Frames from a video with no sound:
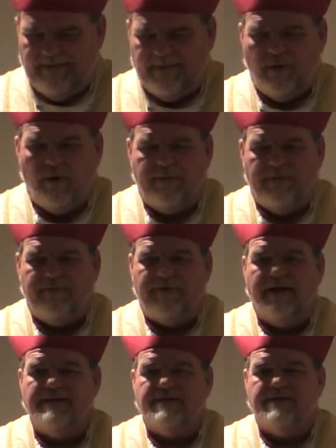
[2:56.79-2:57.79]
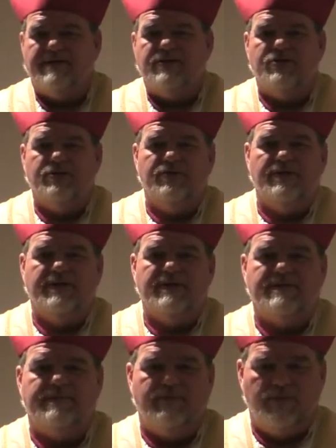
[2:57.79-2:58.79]
Pope Francis issued
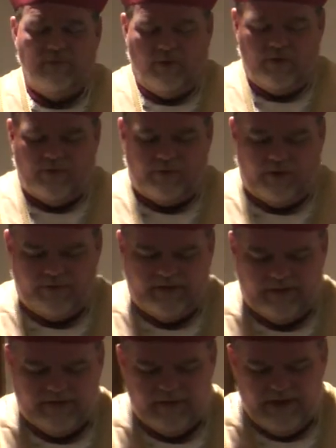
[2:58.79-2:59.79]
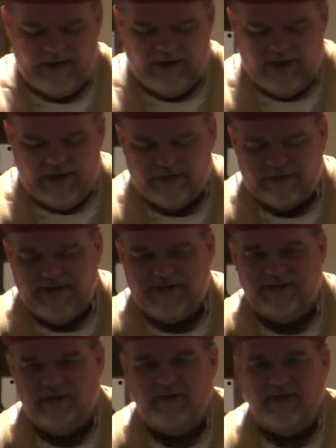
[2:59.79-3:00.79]
his new motu proprio,
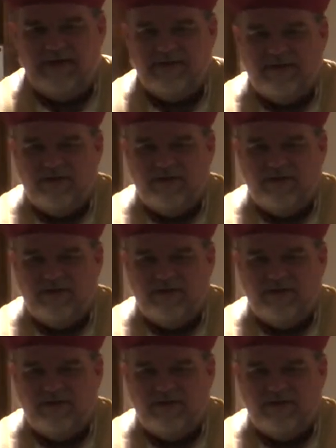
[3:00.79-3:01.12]
Traditionis